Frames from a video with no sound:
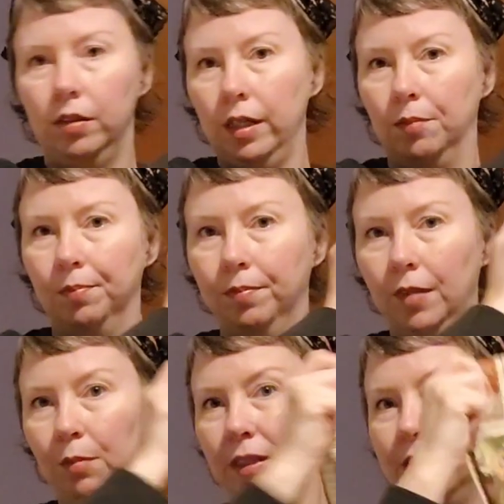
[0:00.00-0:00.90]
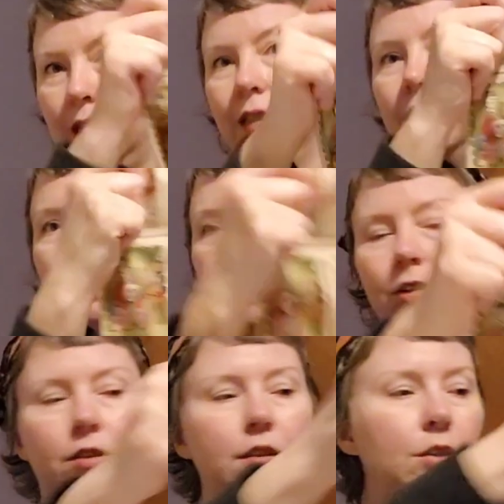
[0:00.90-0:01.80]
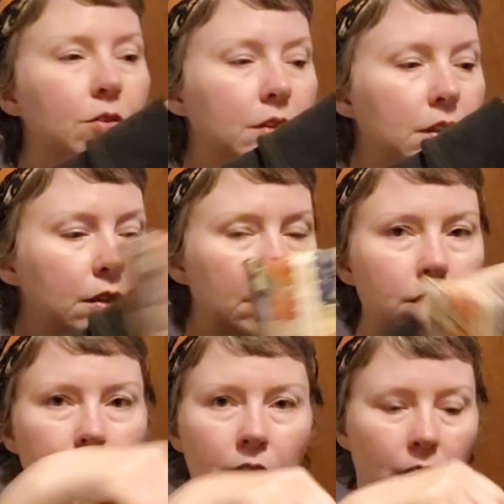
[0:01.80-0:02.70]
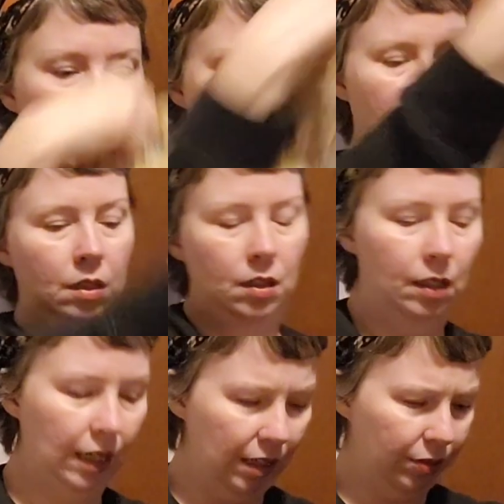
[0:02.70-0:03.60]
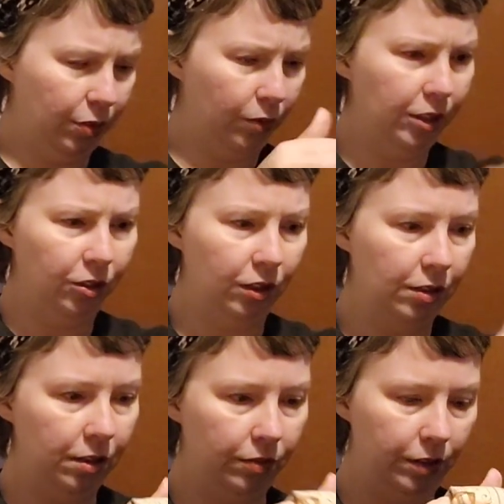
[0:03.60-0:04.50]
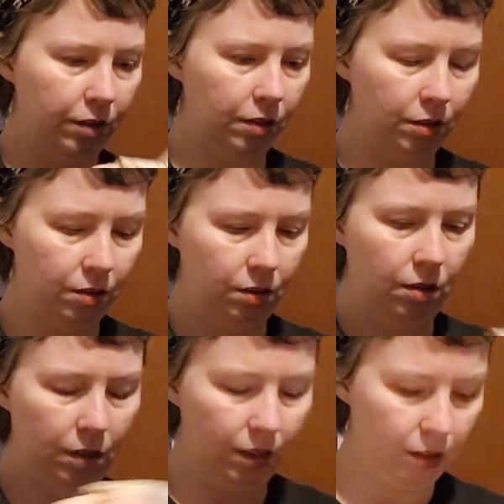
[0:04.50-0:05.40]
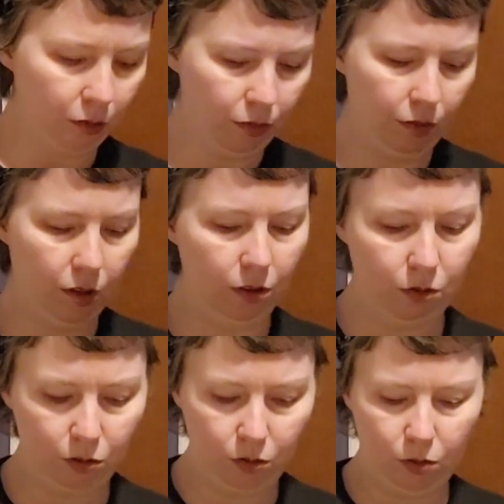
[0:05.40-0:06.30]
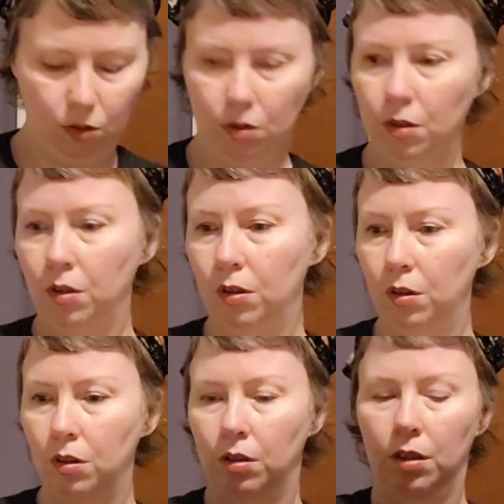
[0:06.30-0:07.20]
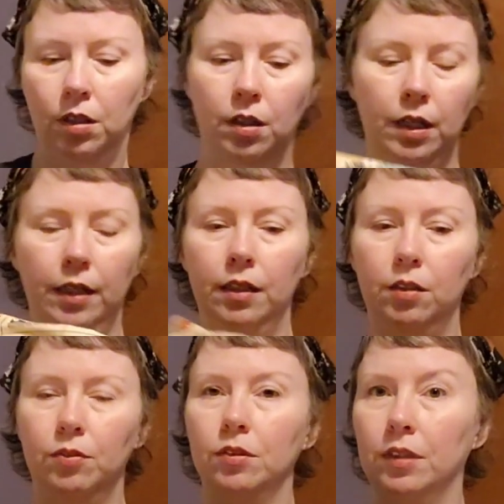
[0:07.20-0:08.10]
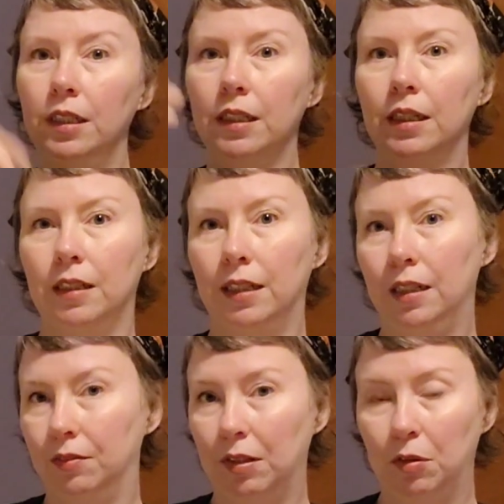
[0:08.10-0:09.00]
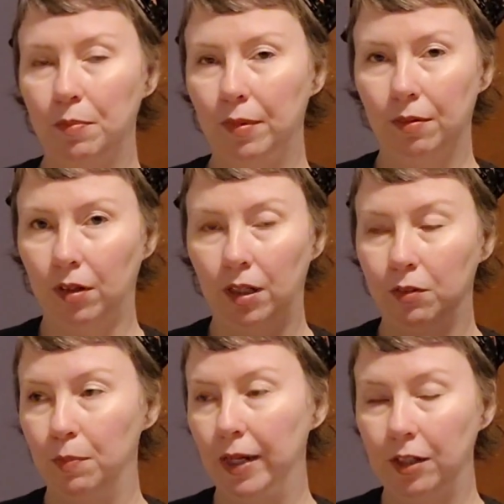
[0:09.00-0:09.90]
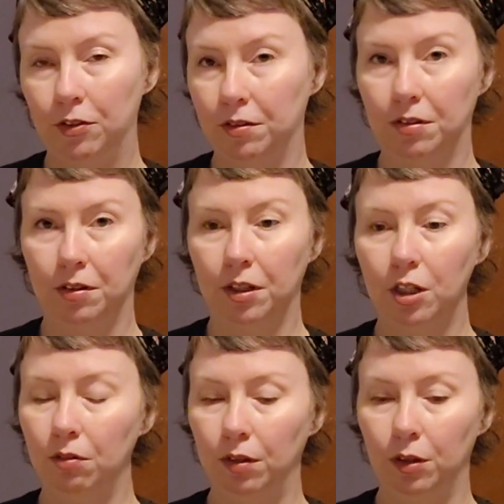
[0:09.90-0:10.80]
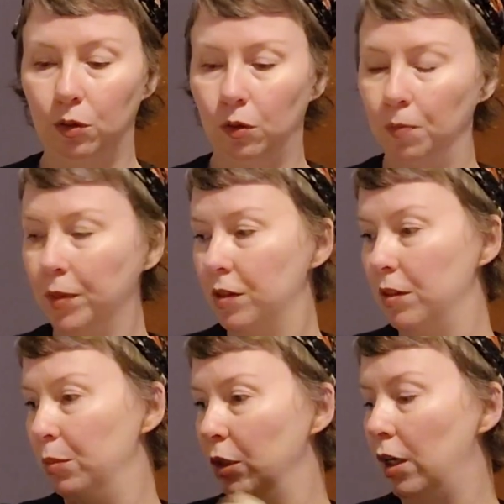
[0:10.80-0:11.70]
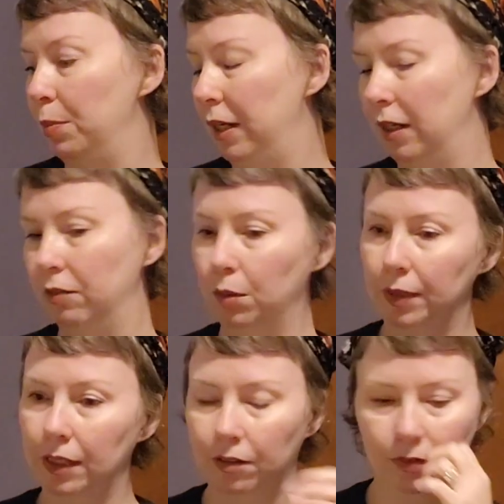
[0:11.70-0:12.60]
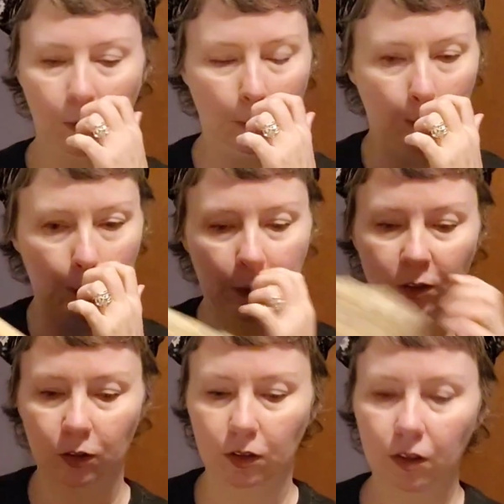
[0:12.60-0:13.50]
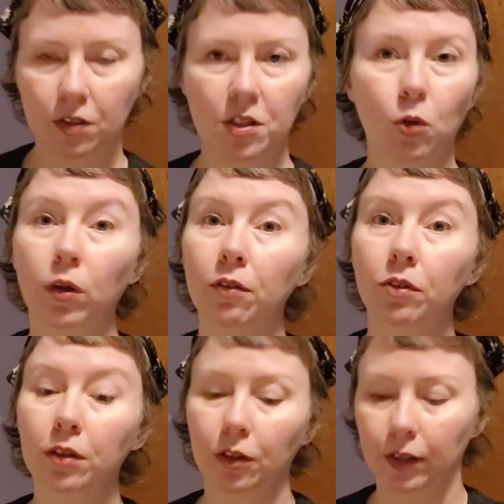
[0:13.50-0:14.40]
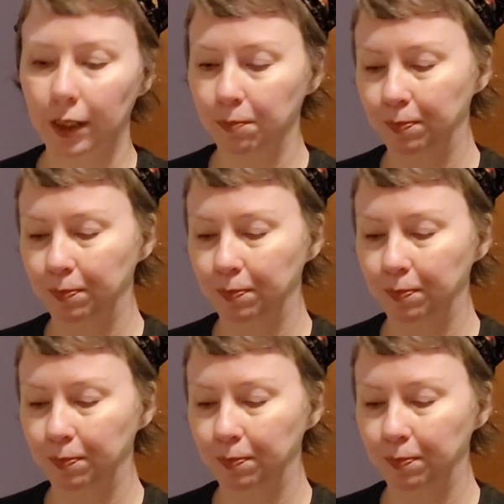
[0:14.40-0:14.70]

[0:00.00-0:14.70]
yeah, I'm excited to actually use this. I have 3 yards of it. I don't know. And then if there's anything left, I would love to make just a cute little summer top out of it. But that's another story for another day.